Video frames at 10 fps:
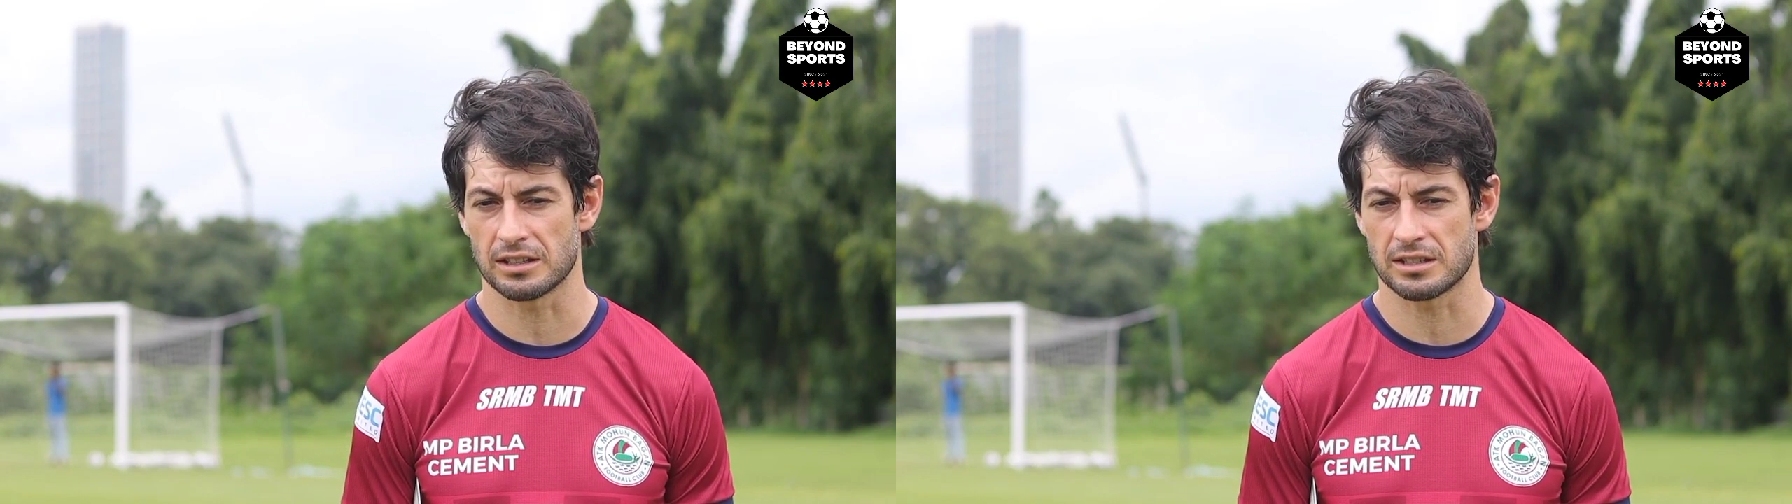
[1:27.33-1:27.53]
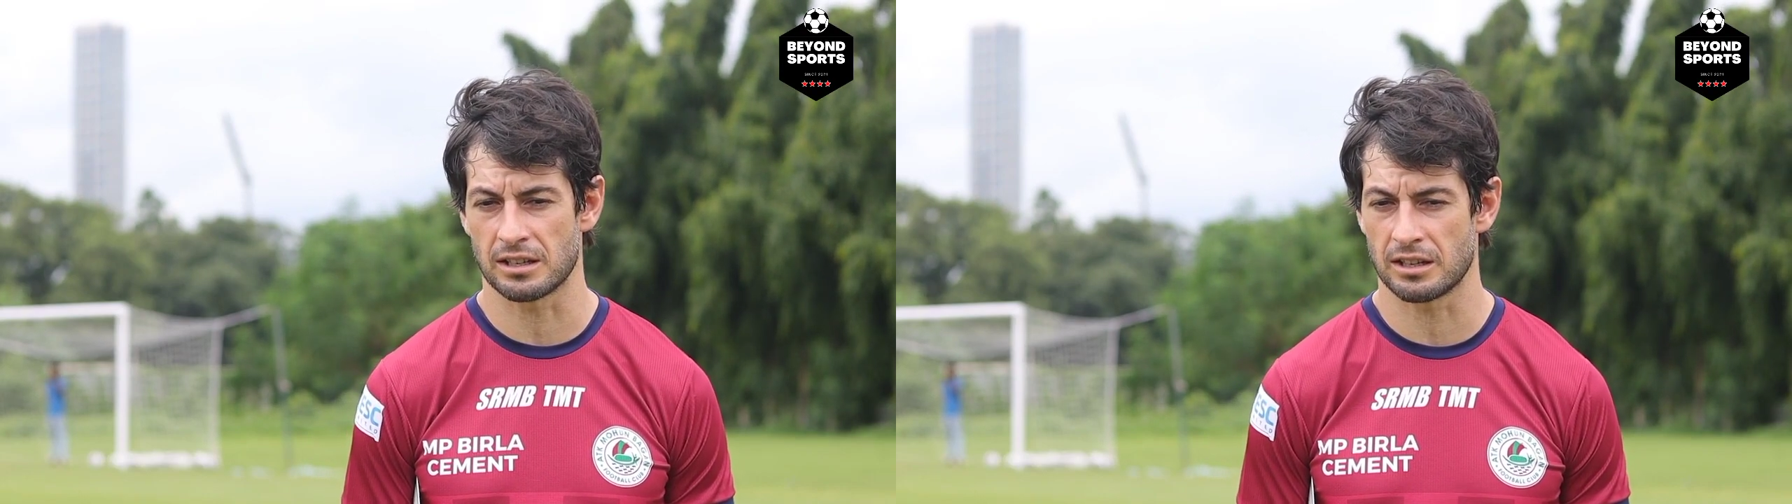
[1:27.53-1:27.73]

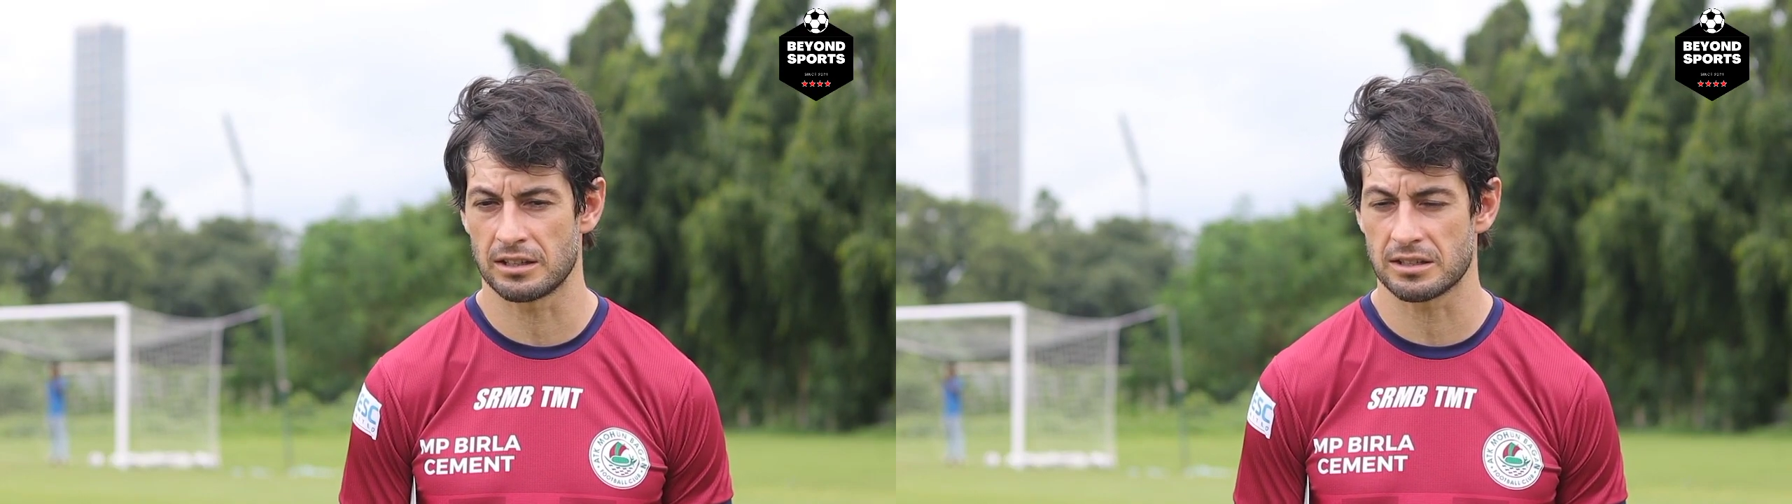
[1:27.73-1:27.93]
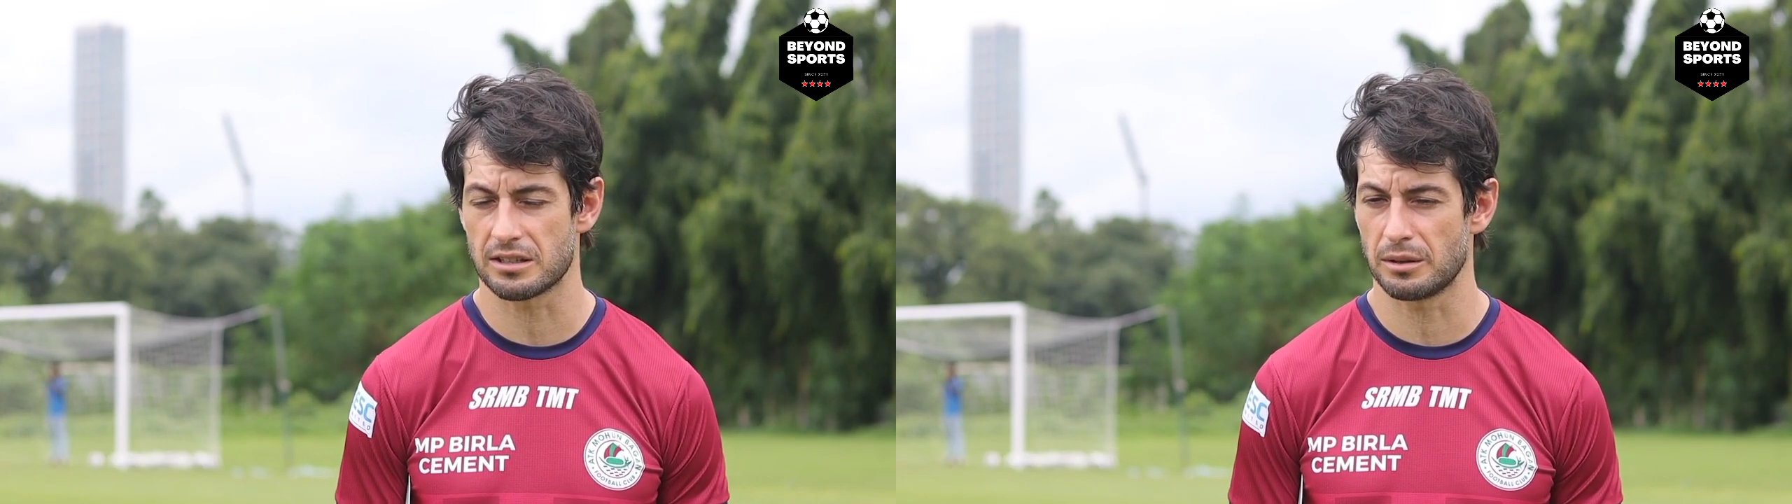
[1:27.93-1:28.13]

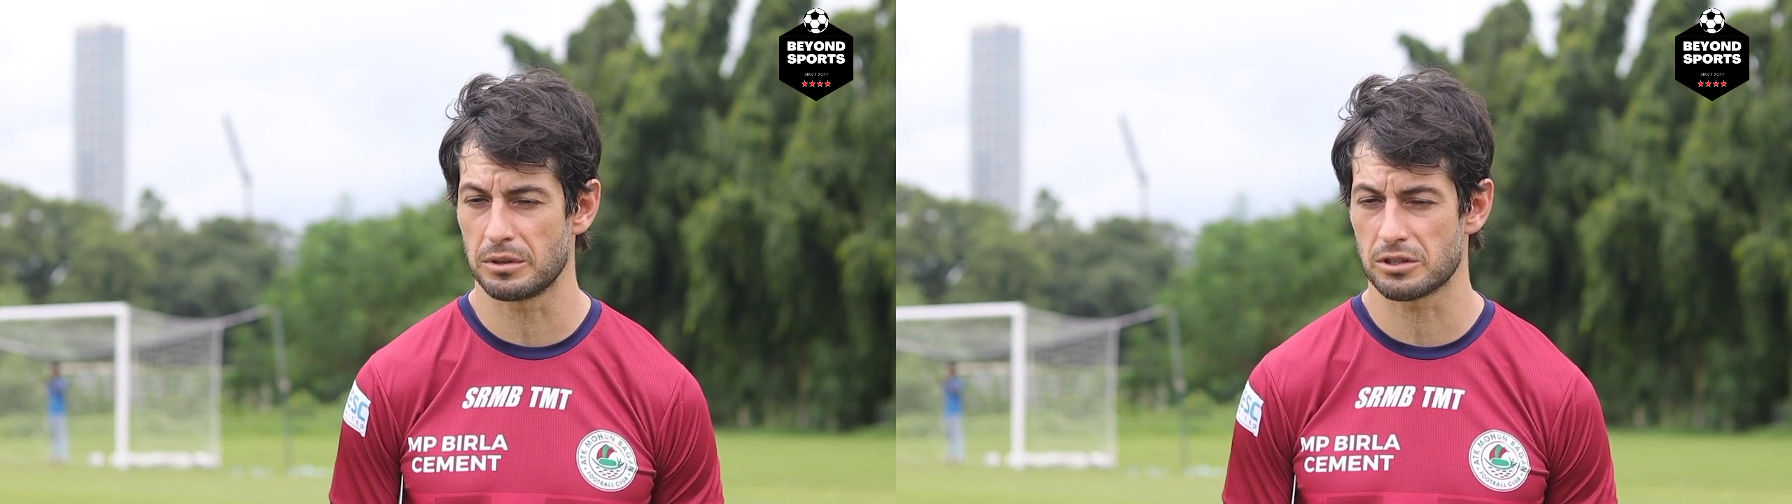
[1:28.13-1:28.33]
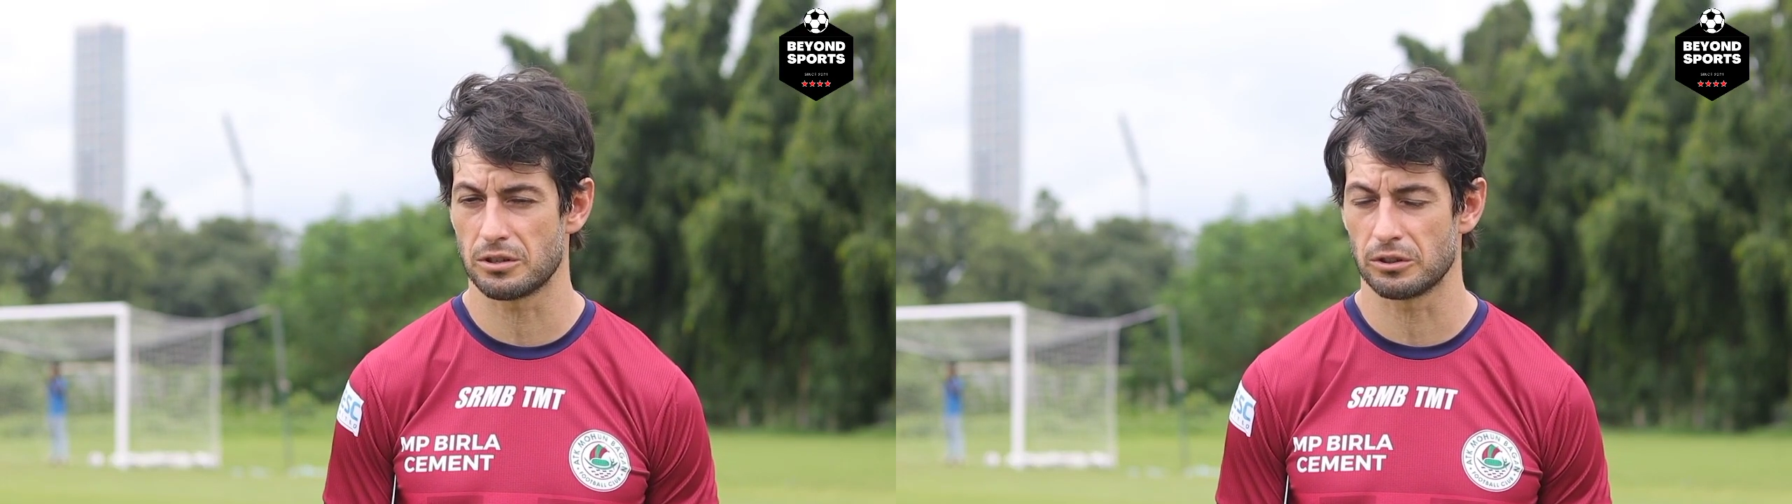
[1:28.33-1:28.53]
this team
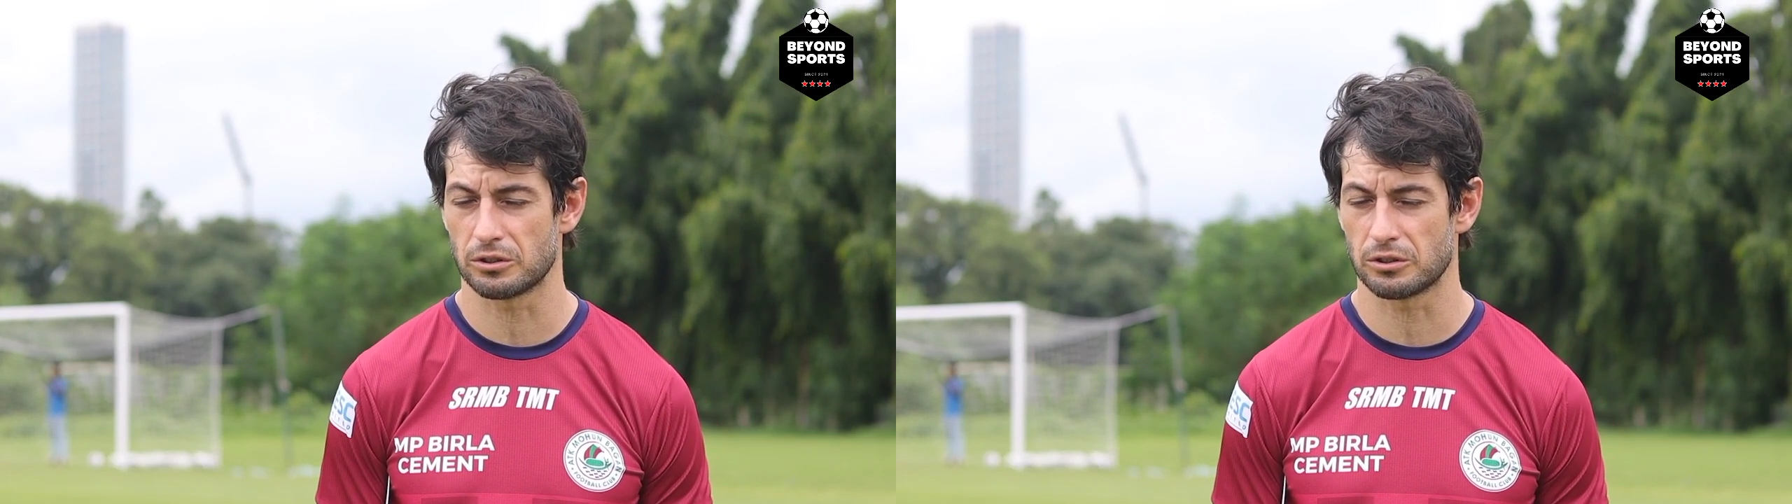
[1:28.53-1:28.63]
is